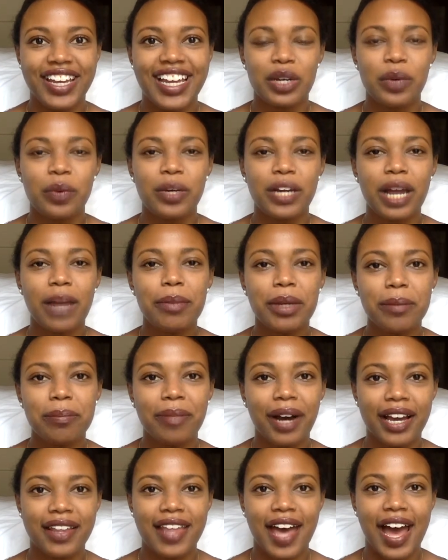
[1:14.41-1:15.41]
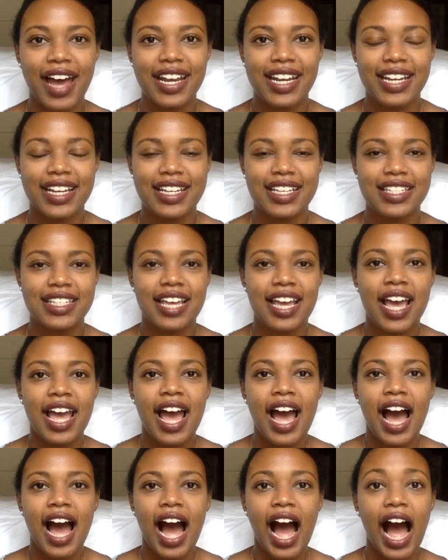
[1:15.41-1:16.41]
What I mean by that is,
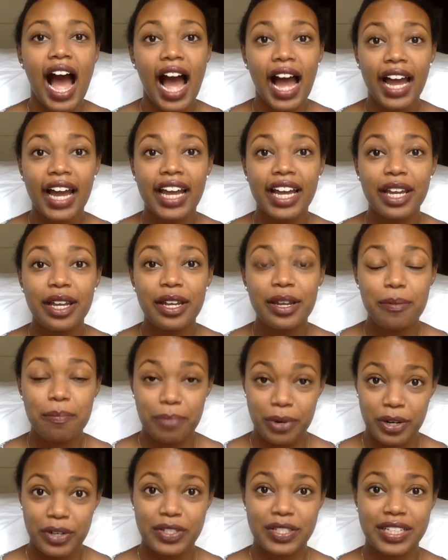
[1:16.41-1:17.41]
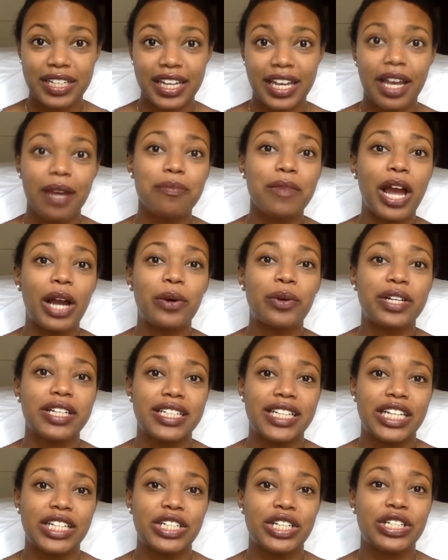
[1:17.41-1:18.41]
I personally am not going to
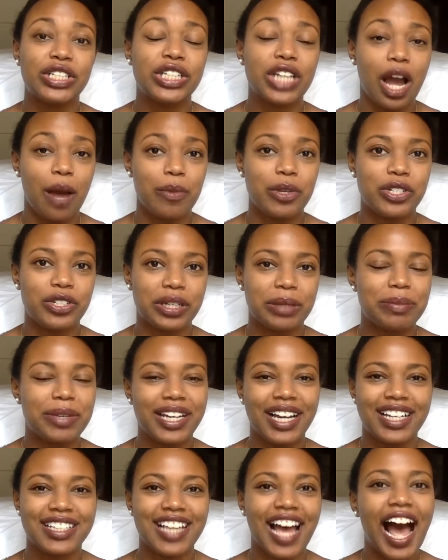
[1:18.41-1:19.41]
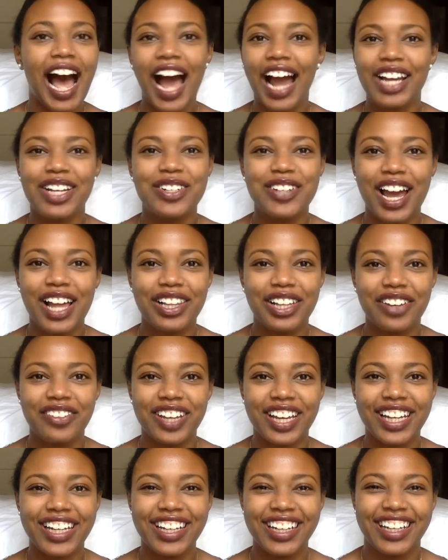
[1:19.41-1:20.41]
teach geometry because I do not love
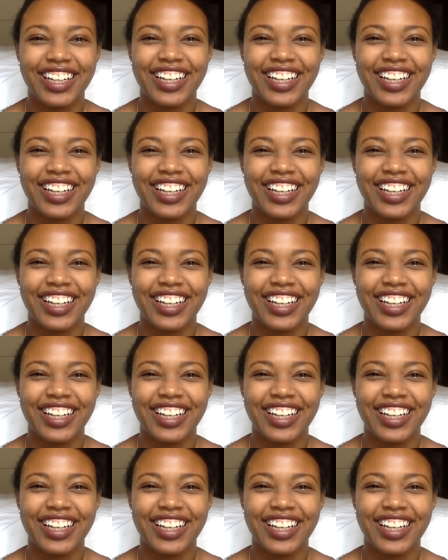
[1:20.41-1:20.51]
it.